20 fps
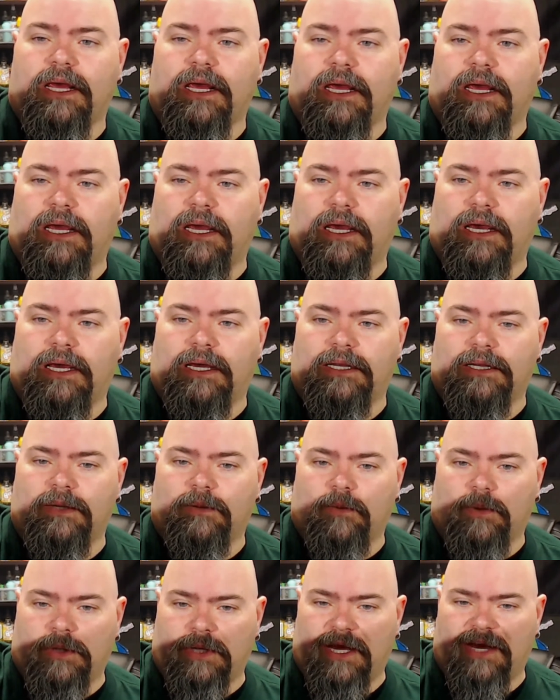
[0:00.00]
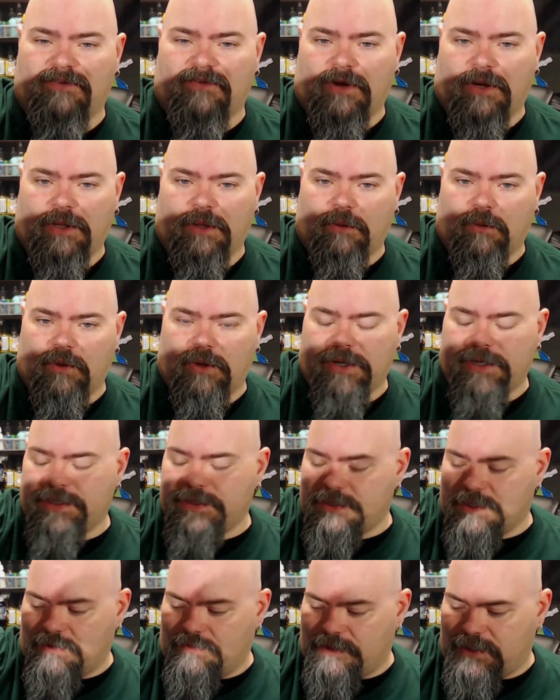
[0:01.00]
and it will have all the
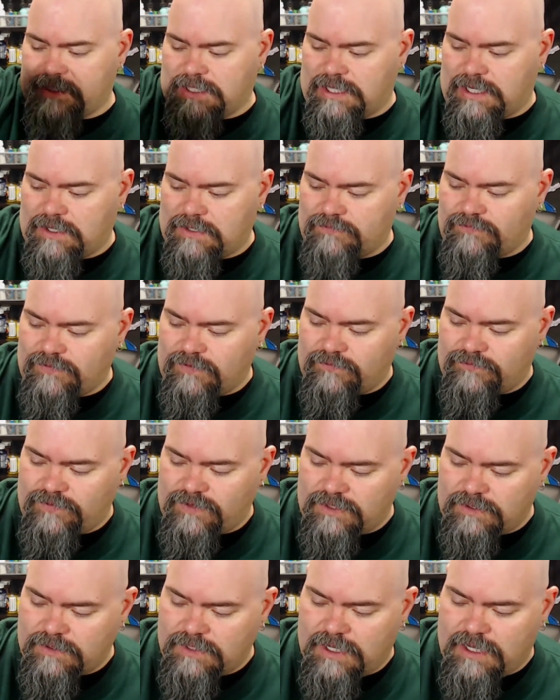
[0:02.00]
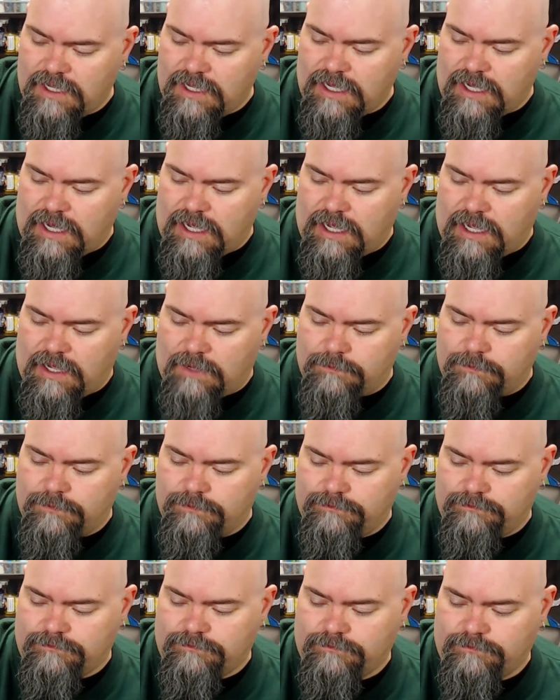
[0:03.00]
warnings and everything off of it. Um,
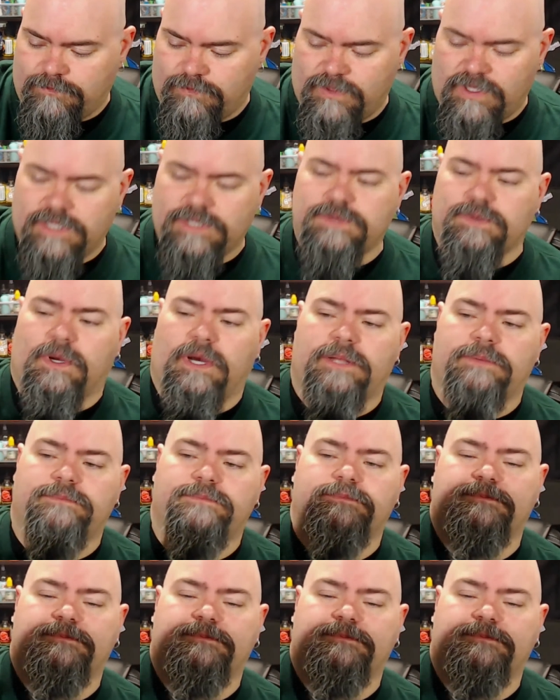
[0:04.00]
this one,